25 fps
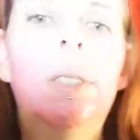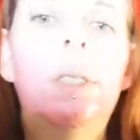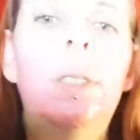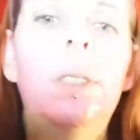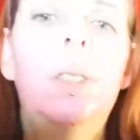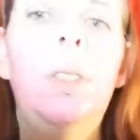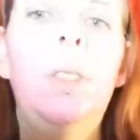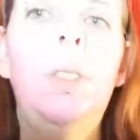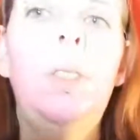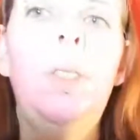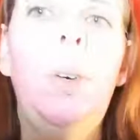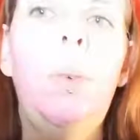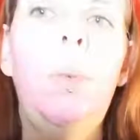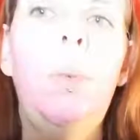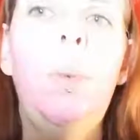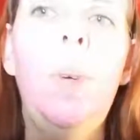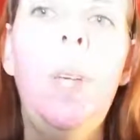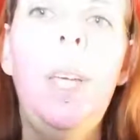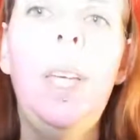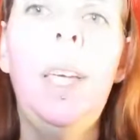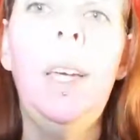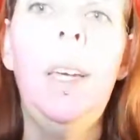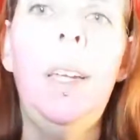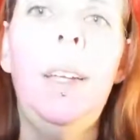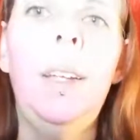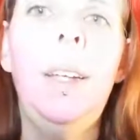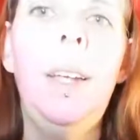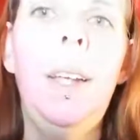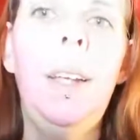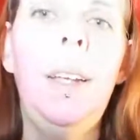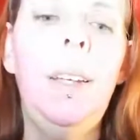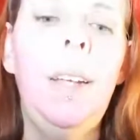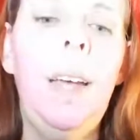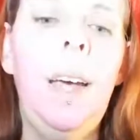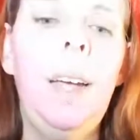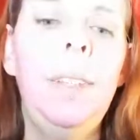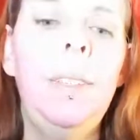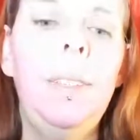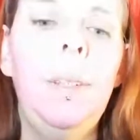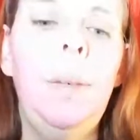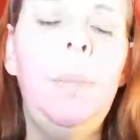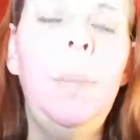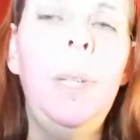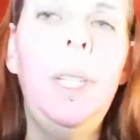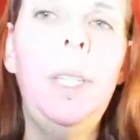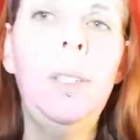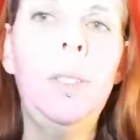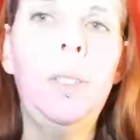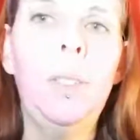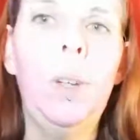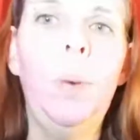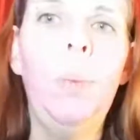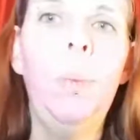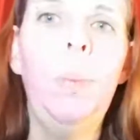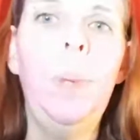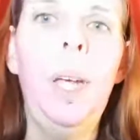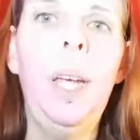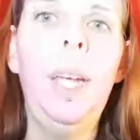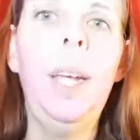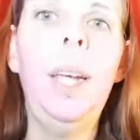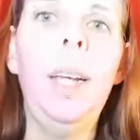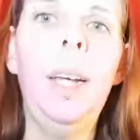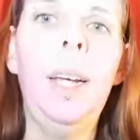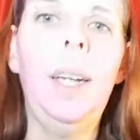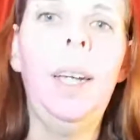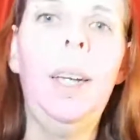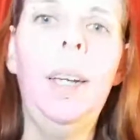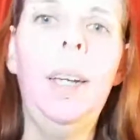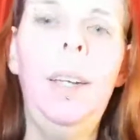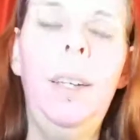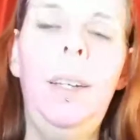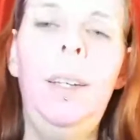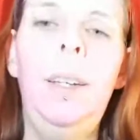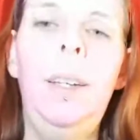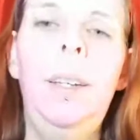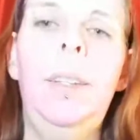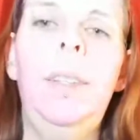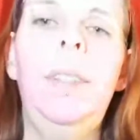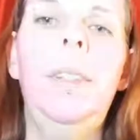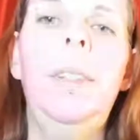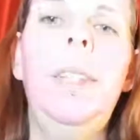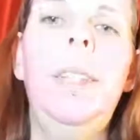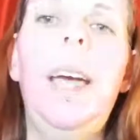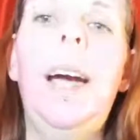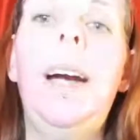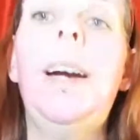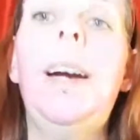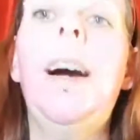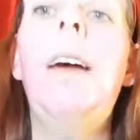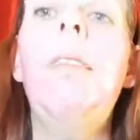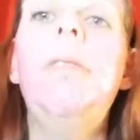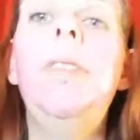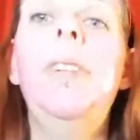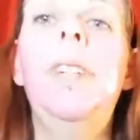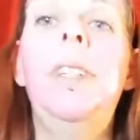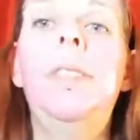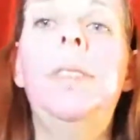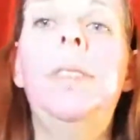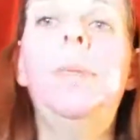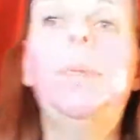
so we can not be so pink. Yeah, Confidence